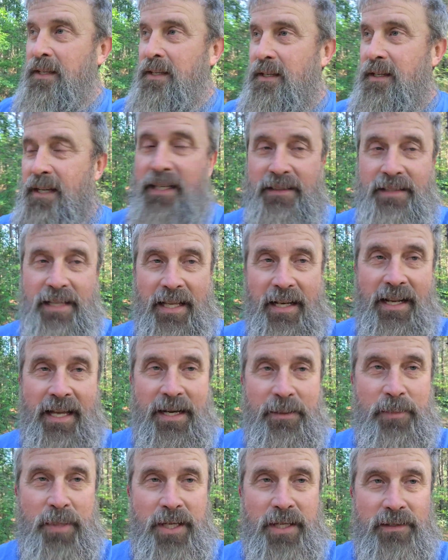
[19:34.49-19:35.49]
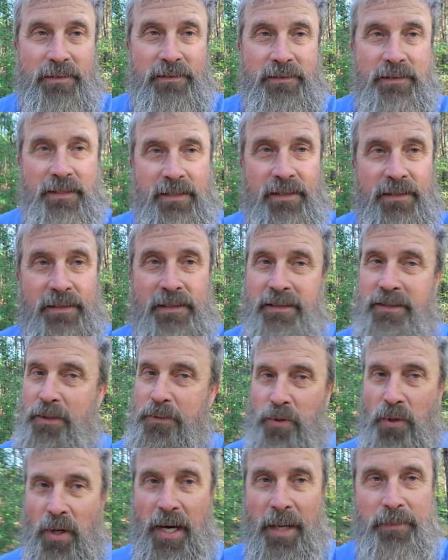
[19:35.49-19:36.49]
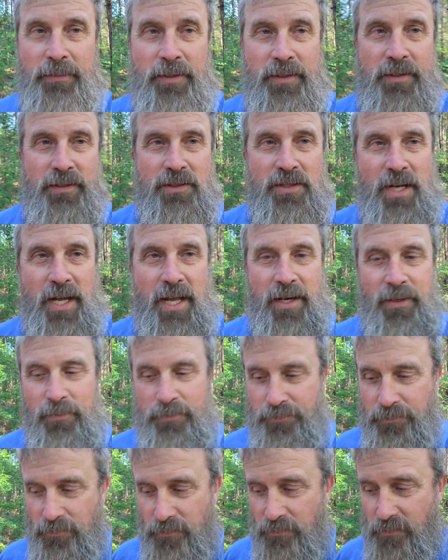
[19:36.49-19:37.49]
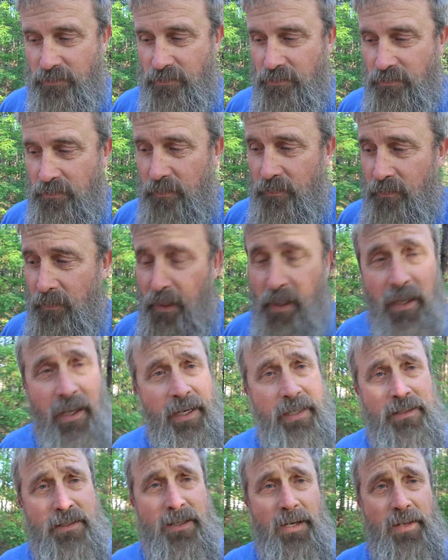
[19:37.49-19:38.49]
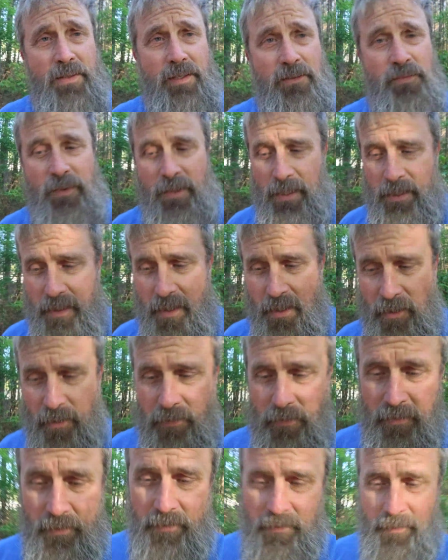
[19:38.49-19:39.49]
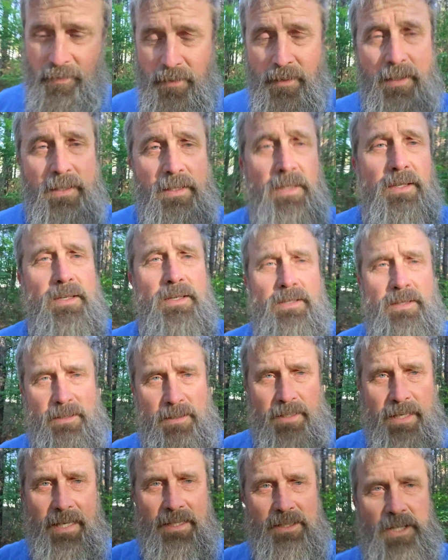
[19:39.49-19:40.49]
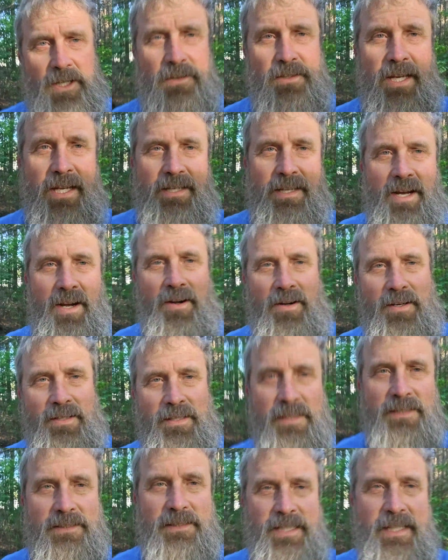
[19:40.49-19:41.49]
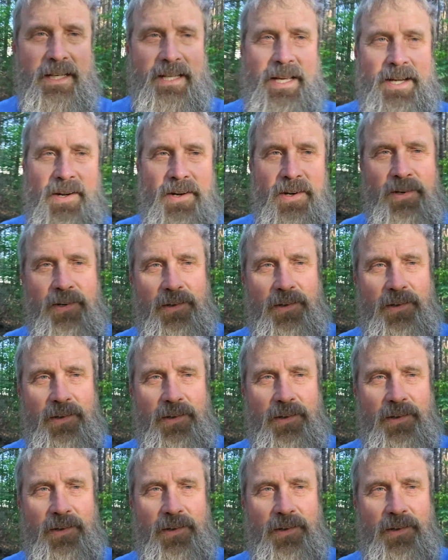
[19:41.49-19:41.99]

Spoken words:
Hit that like button, subscribe to this channel, and share these videos. Guys, y'all take care. See you later.